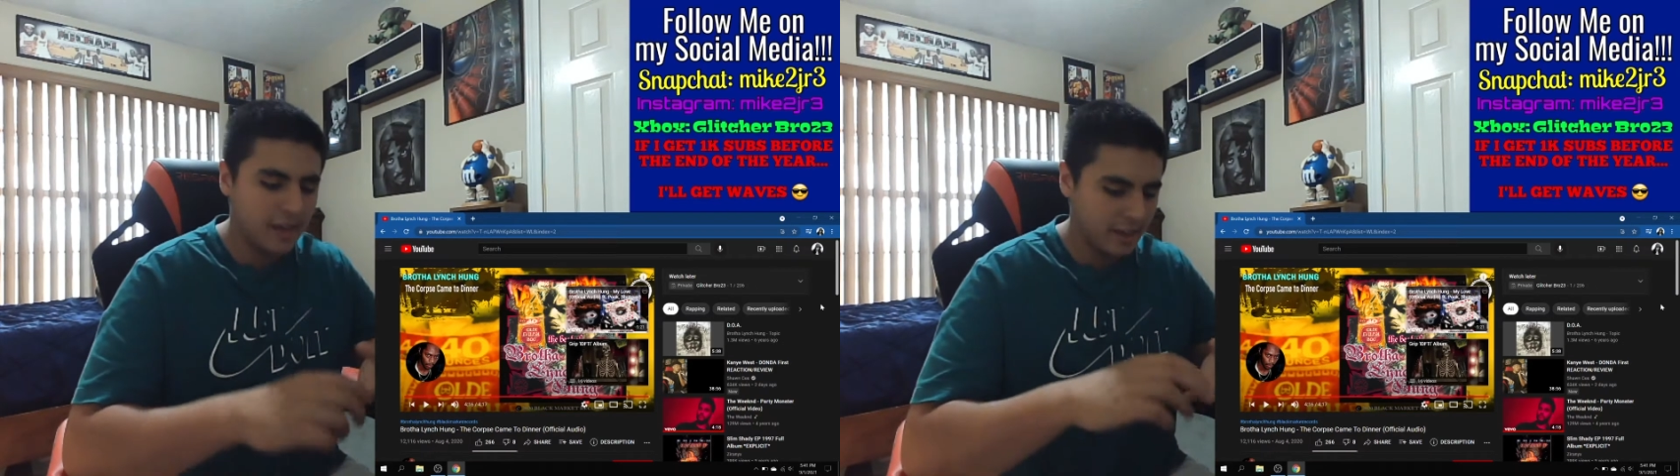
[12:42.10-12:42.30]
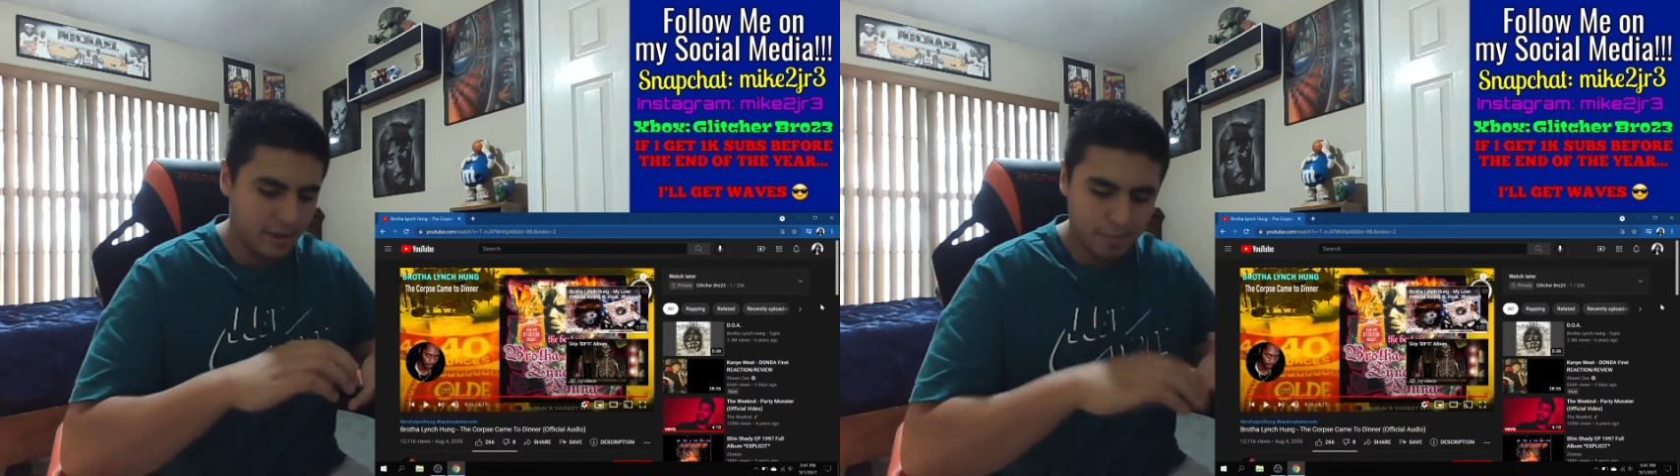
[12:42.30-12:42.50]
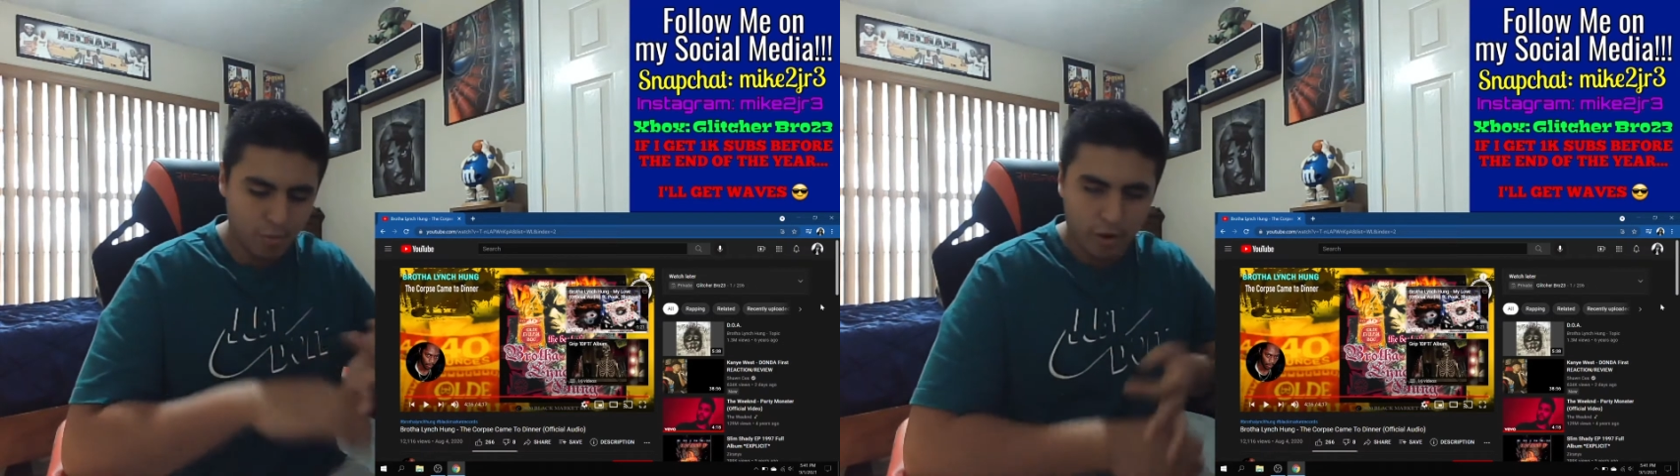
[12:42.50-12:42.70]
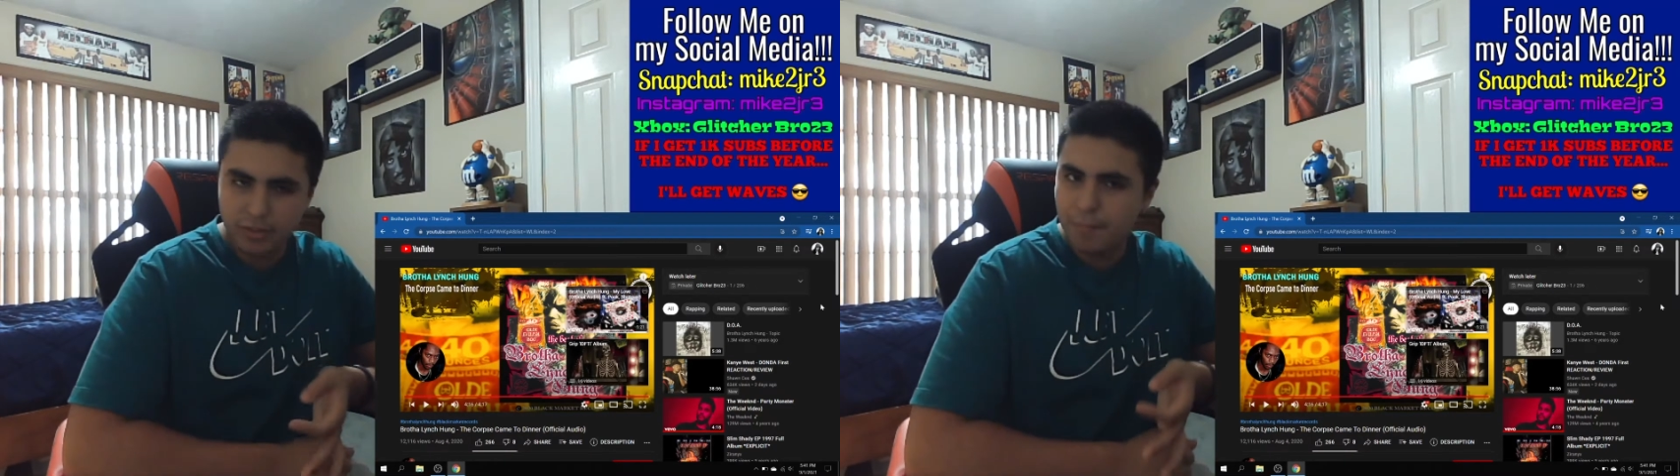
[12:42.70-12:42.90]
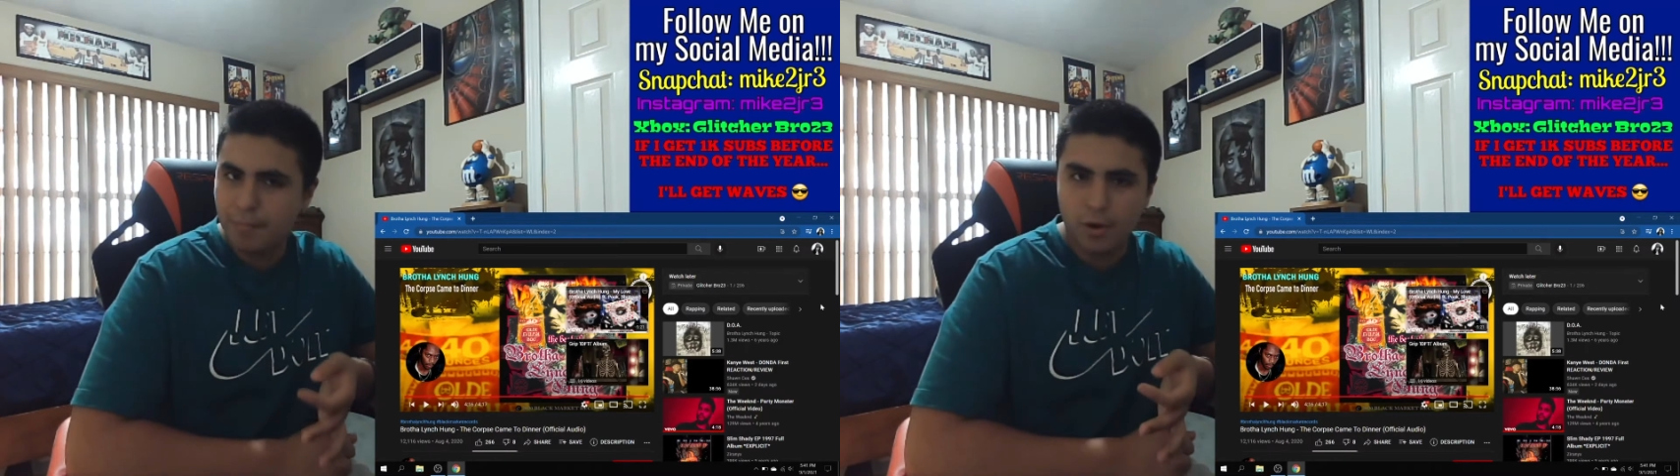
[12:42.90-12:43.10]
He brought
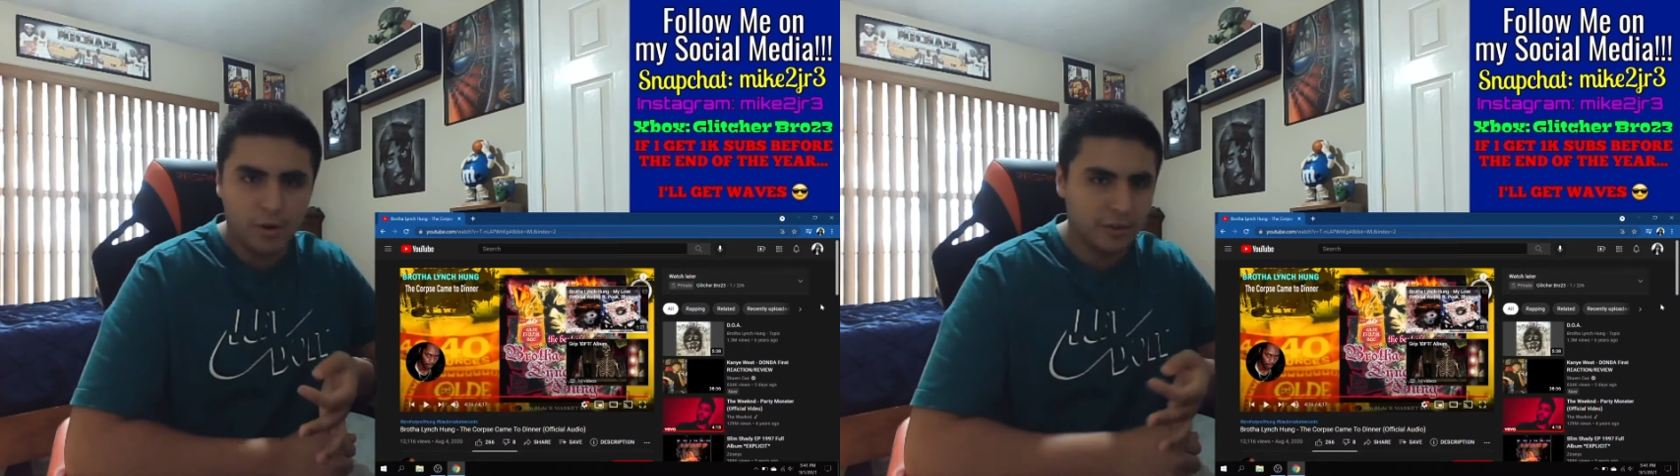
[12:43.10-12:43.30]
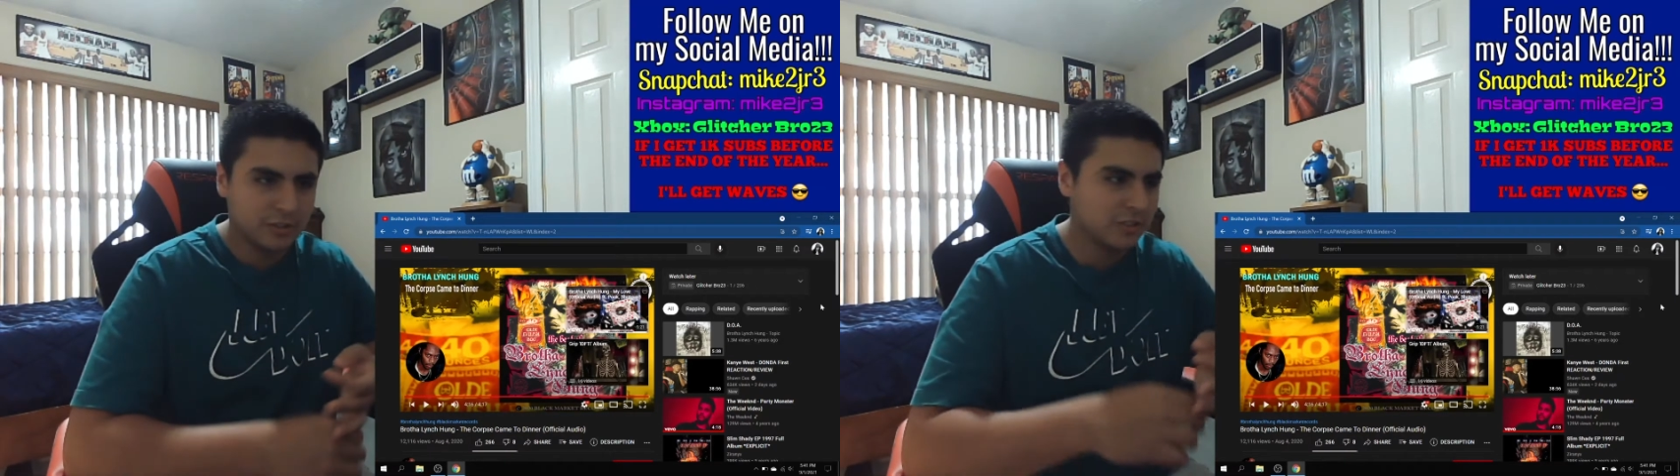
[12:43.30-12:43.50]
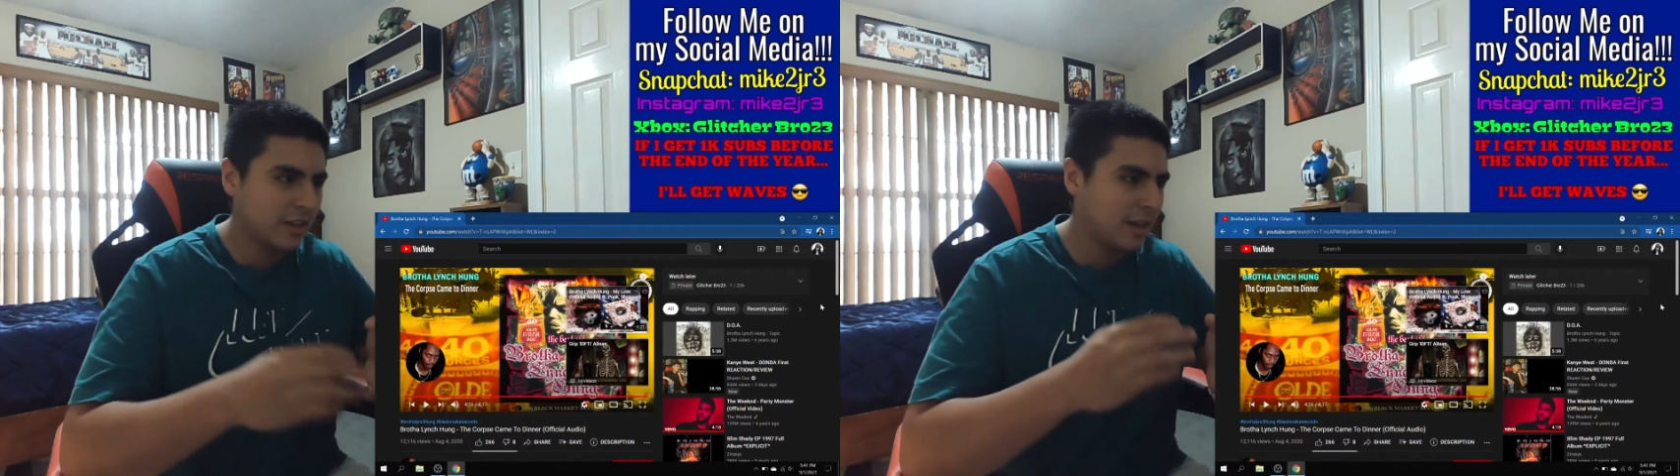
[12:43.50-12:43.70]
the bars.